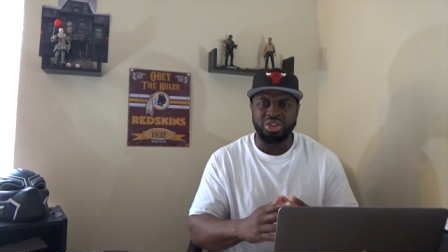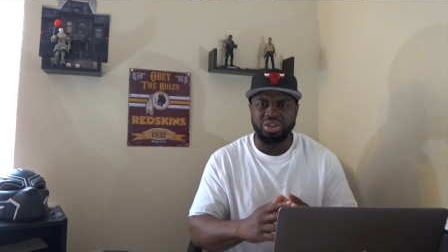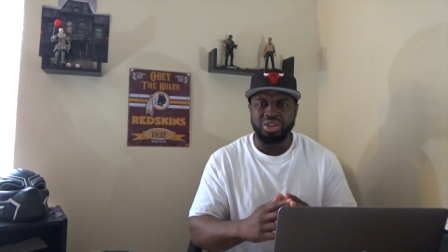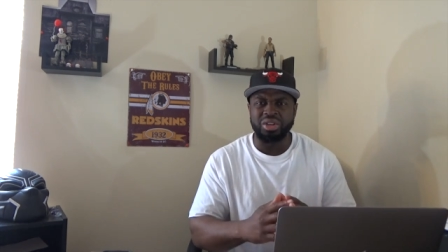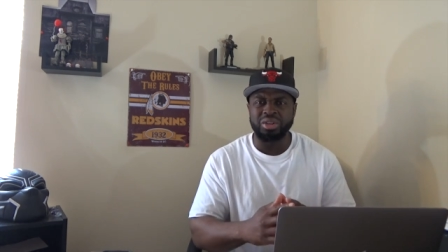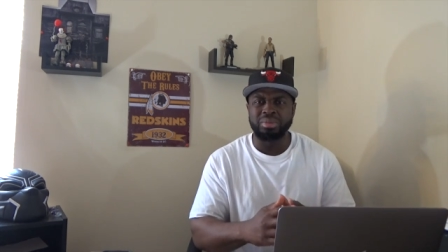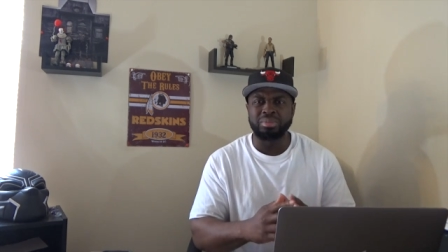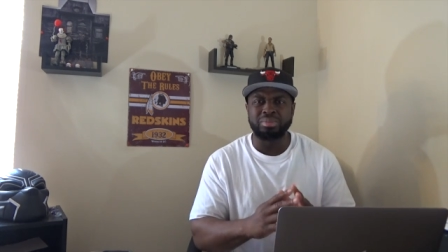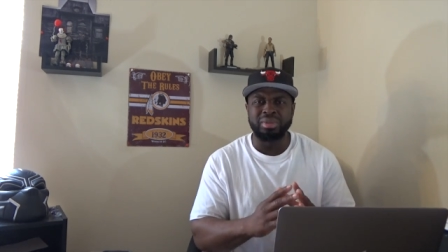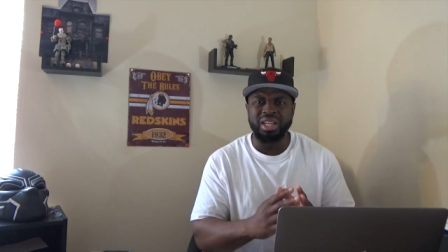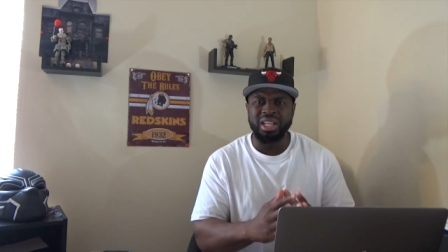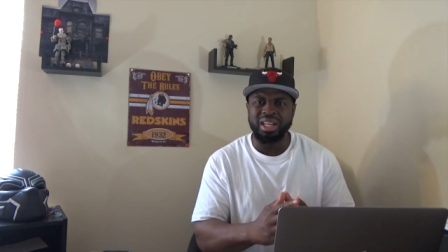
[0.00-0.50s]

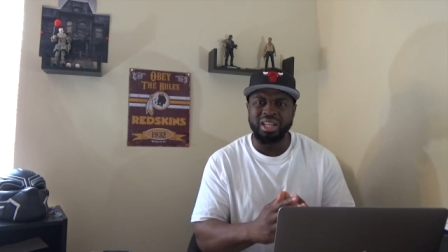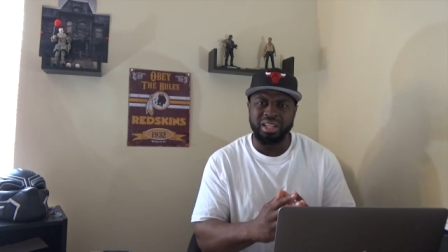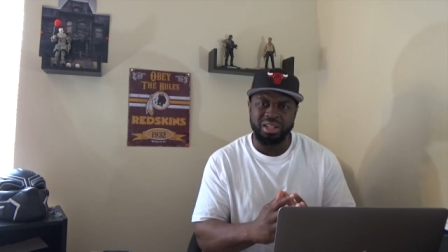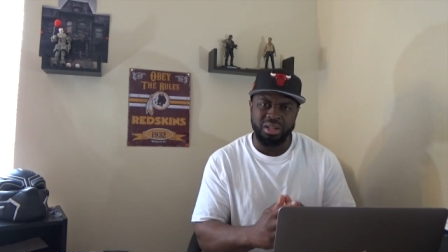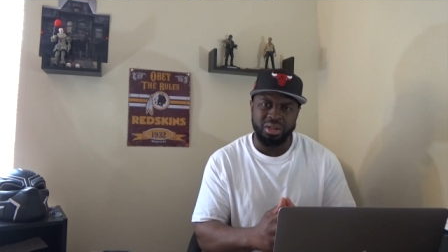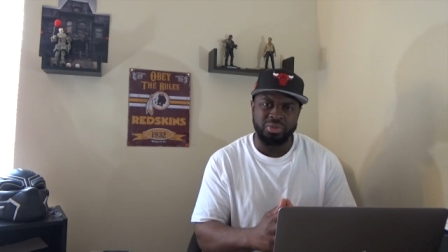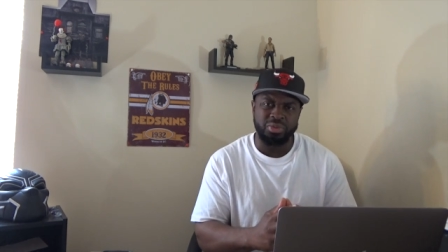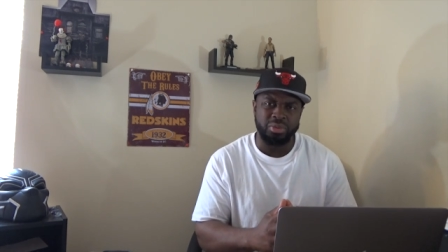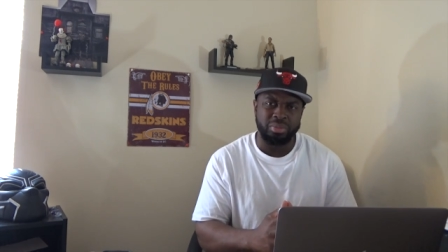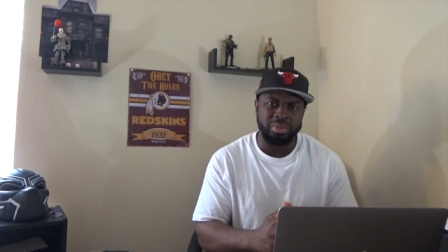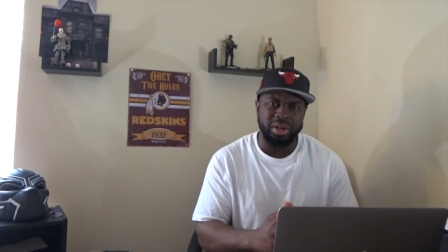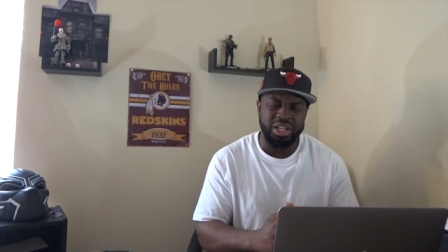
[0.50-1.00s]
good media
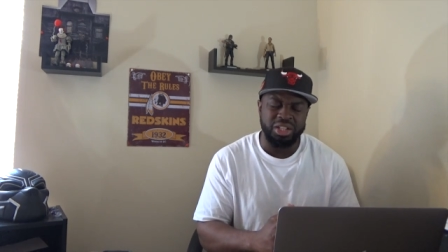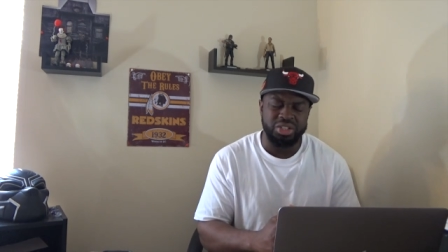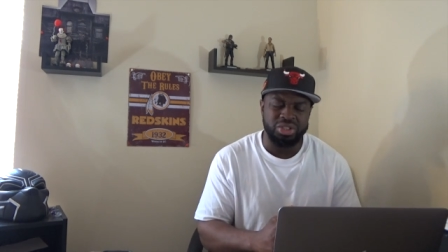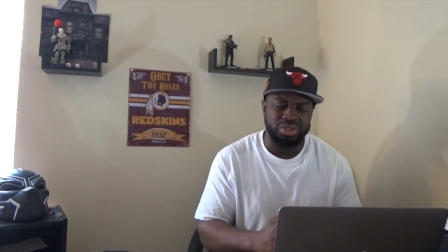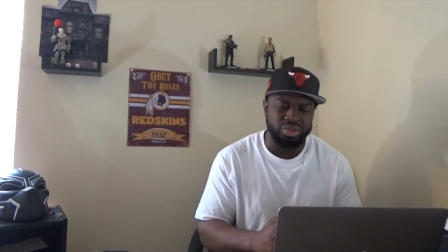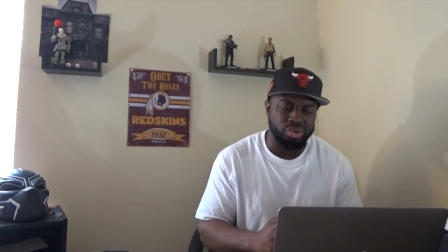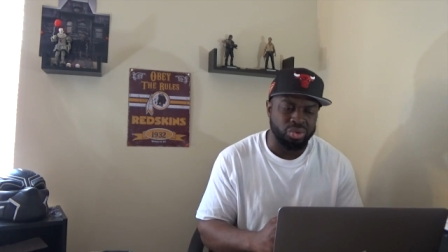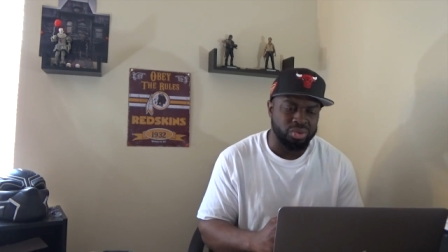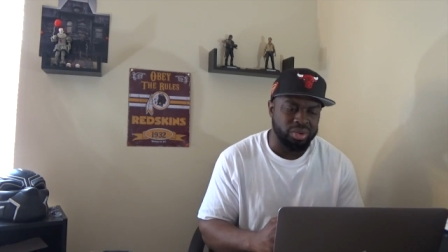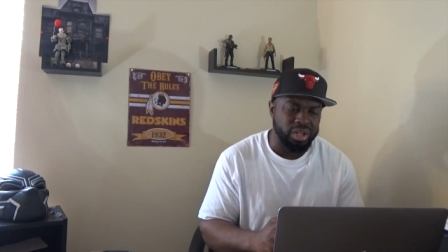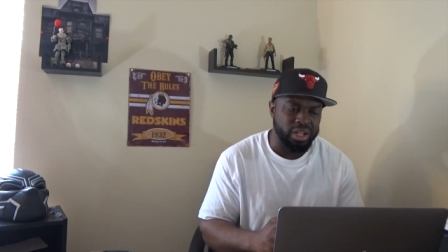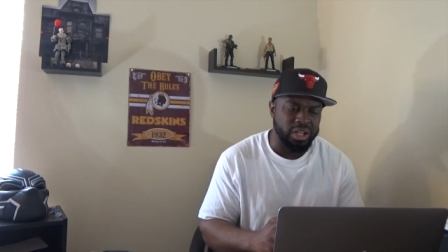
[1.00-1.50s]

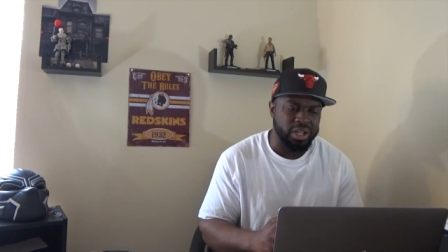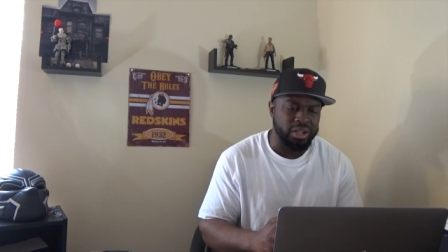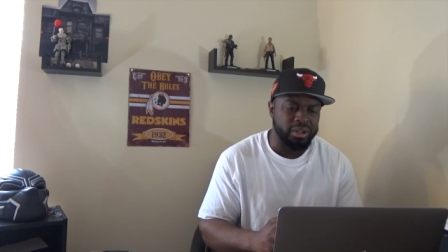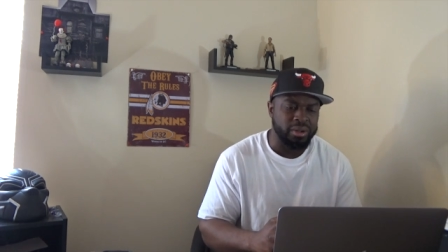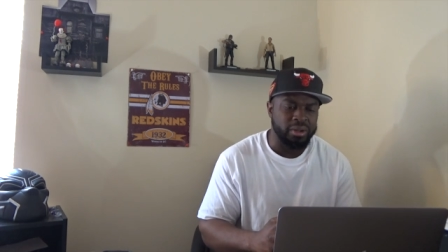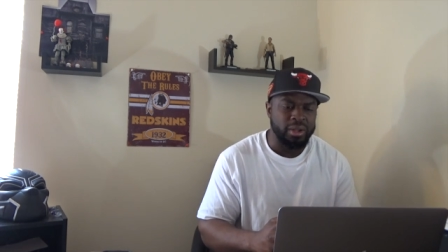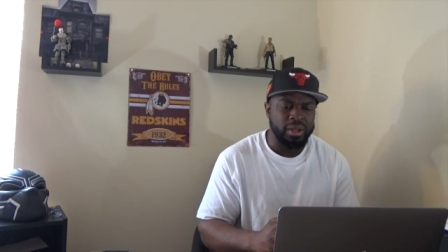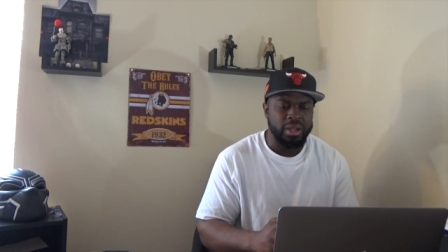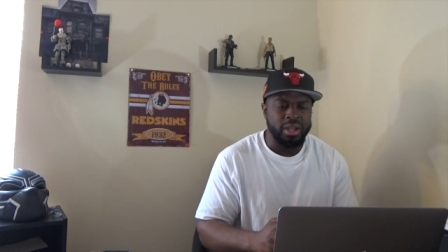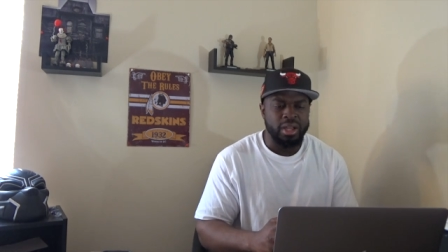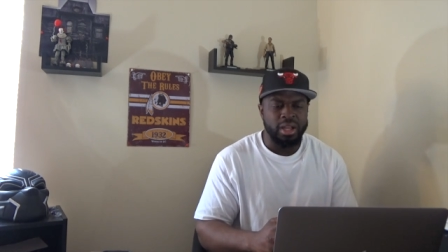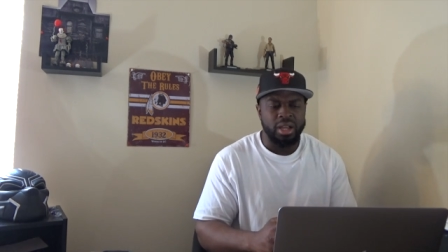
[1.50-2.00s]
information on there
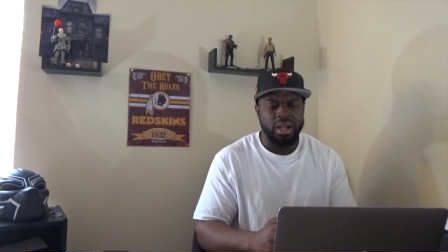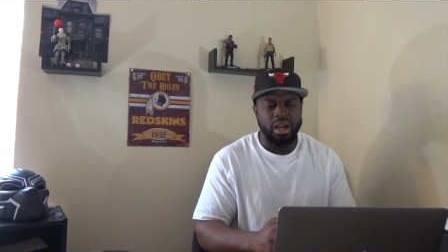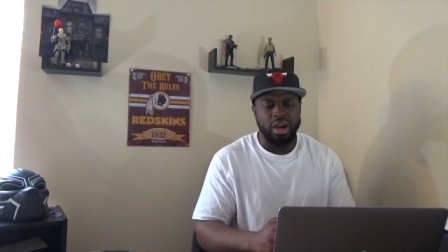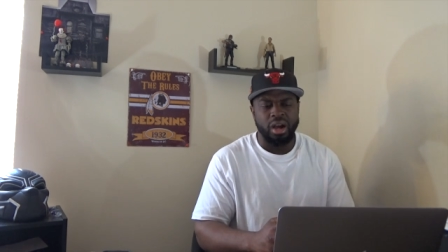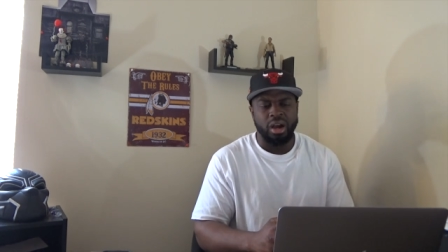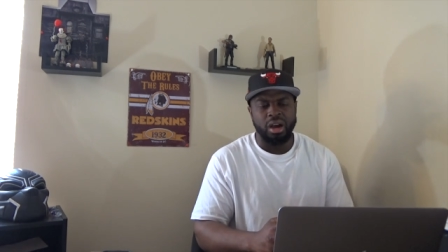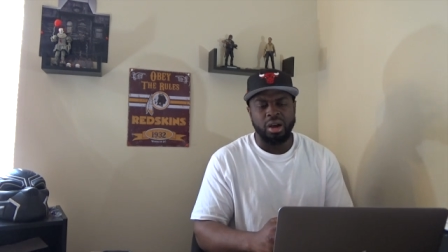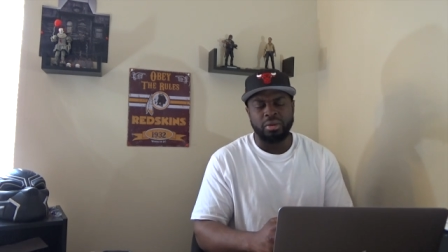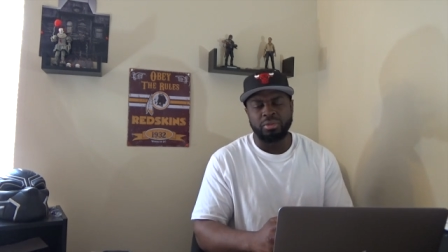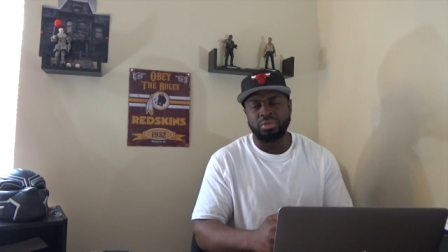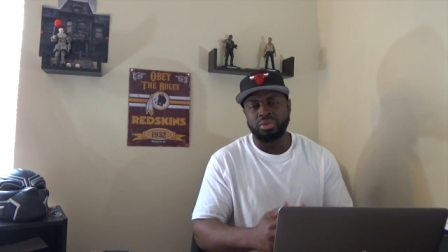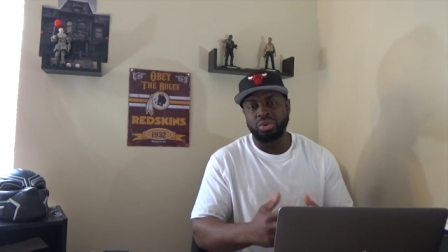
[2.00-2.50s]

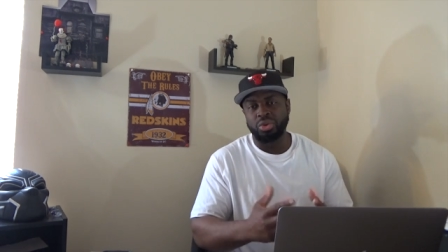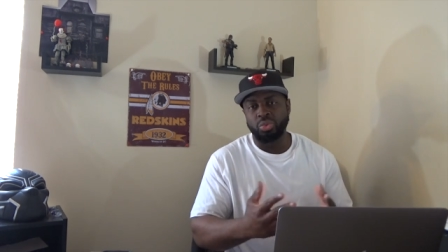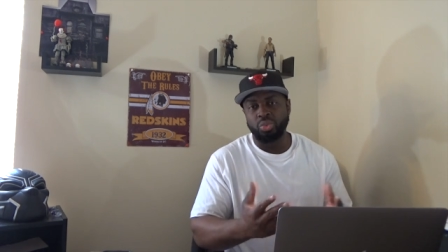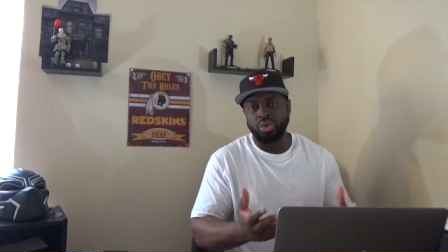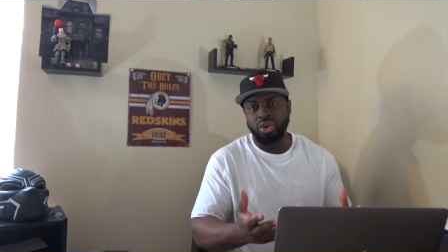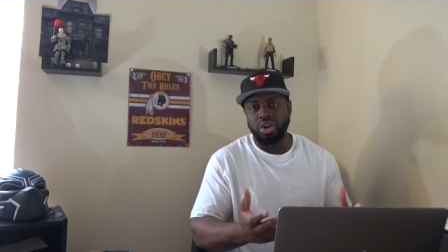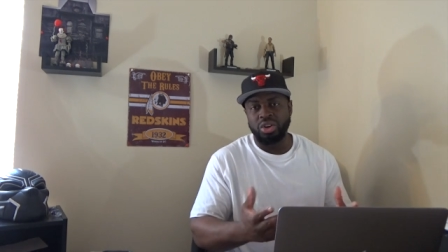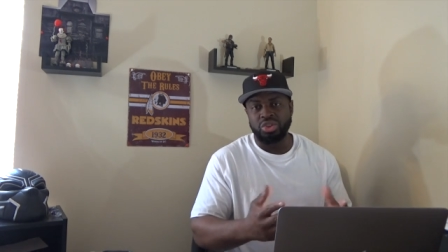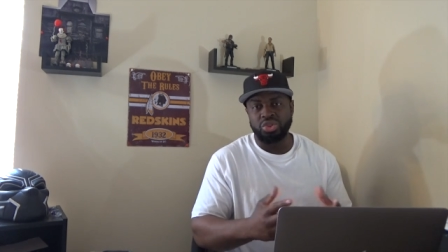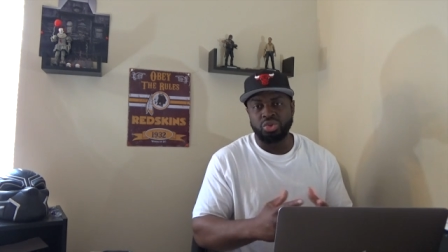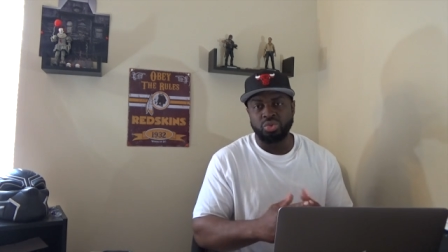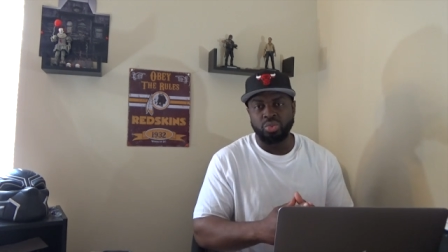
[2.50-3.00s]
uh, for the
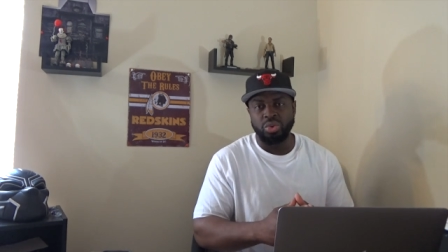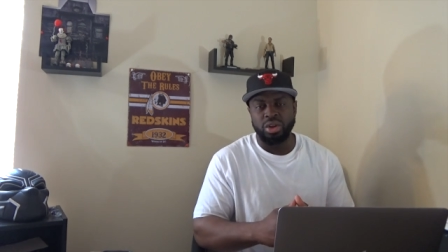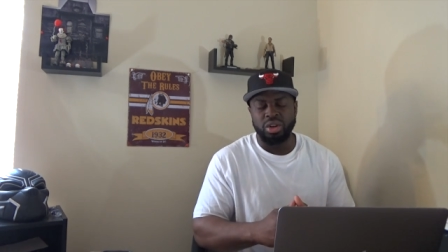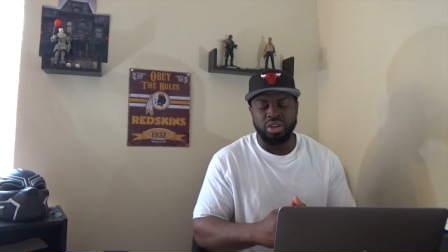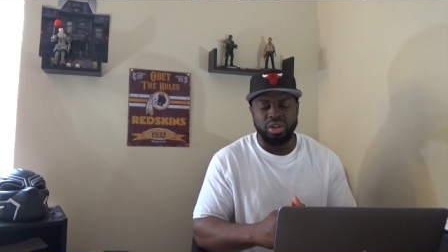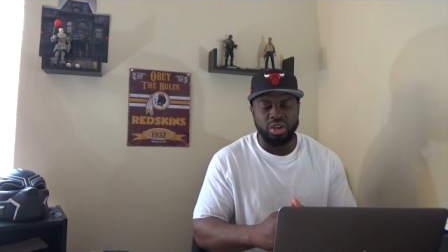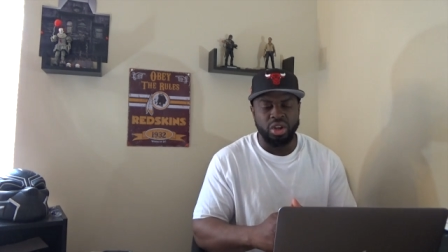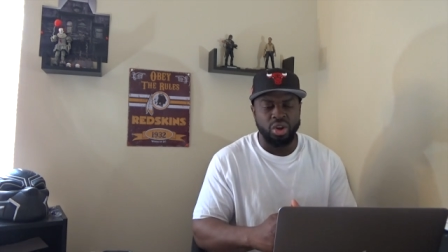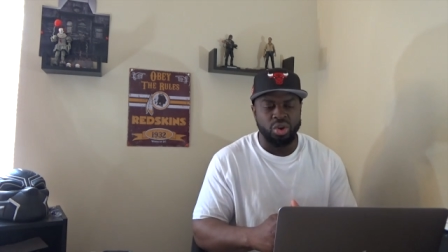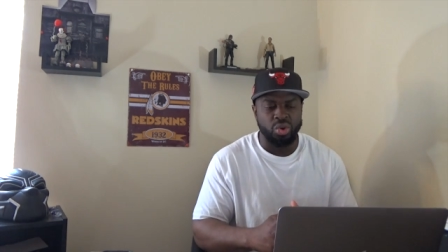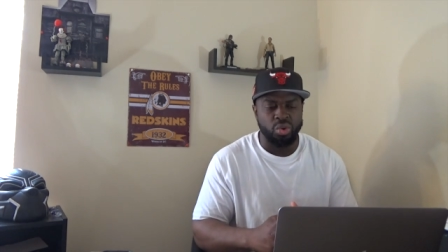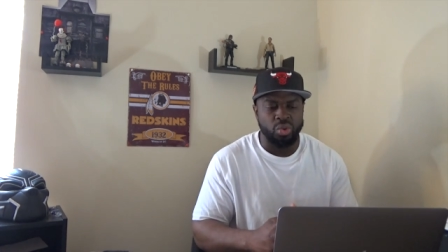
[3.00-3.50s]
ones who want
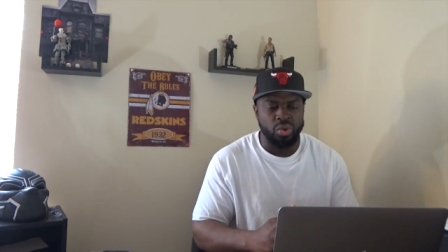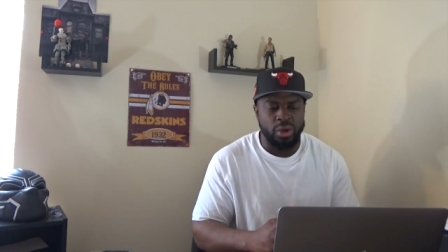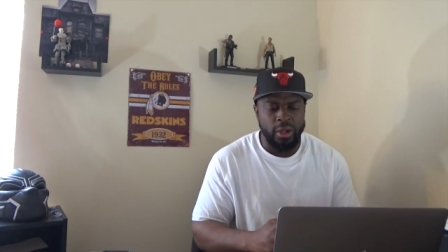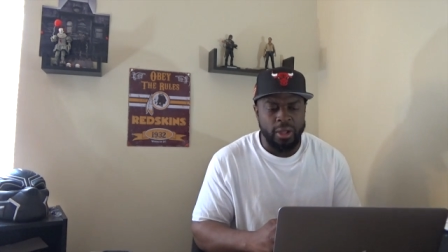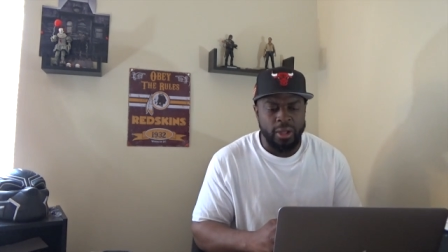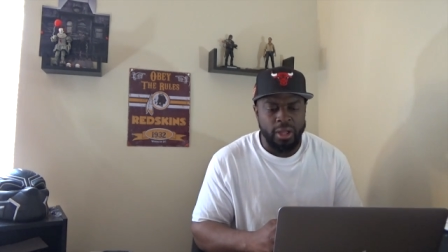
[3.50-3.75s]
to know.